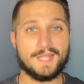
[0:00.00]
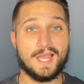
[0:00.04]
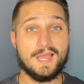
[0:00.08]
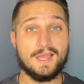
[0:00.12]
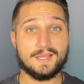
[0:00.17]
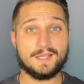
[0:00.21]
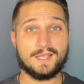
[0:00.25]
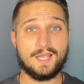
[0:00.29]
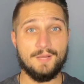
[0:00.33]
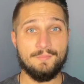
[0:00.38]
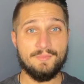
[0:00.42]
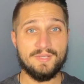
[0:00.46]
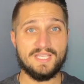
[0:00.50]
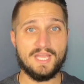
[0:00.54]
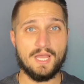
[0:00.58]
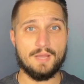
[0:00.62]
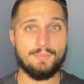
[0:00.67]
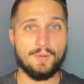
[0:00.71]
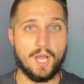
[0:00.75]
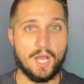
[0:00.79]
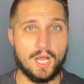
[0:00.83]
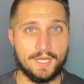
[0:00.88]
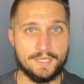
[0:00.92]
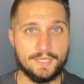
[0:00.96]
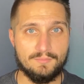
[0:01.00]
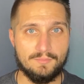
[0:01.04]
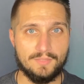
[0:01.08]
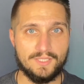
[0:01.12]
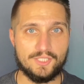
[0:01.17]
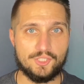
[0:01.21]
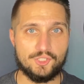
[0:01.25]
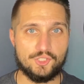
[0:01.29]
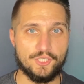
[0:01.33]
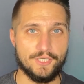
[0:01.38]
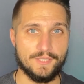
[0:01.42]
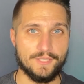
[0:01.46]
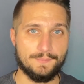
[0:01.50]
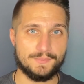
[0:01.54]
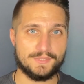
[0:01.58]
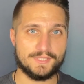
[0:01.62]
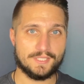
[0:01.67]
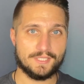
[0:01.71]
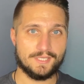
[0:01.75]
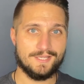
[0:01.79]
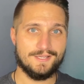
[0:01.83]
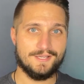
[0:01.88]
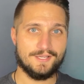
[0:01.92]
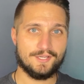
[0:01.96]
Coming up on
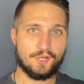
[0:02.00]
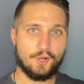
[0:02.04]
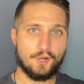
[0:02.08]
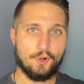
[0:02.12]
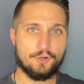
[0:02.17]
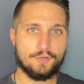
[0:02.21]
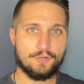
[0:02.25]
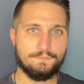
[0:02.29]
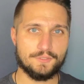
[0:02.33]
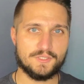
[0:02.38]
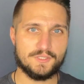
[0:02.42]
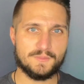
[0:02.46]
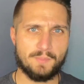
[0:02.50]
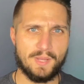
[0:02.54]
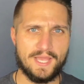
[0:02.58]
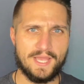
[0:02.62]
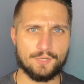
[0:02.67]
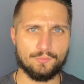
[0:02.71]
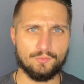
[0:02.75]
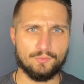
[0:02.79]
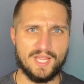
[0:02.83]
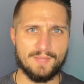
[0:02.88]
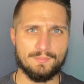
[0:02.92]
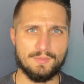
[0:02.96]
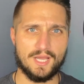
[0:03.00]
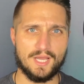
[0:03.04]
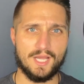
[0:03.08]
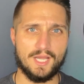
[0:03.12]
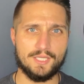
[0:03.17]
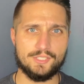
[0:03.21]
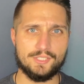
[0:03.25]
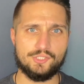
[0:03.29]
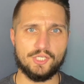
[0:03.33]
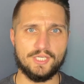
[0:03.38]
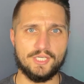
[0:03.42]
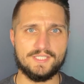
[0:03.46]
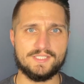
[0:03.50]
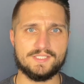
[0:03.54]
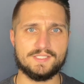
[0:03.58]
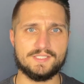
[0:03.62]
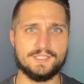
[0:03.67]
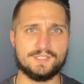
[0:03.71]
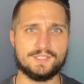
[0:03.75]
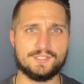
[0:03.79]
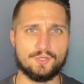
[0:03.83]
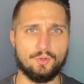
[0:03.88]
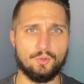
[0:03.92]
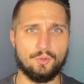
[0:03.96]
Midships, Carnival's panorama adjusts
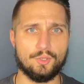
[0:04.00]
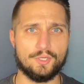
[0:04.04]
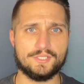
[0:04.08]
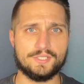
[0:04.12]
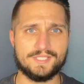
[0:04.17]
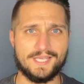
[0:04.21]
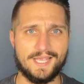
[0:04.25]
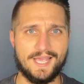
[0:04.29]
its course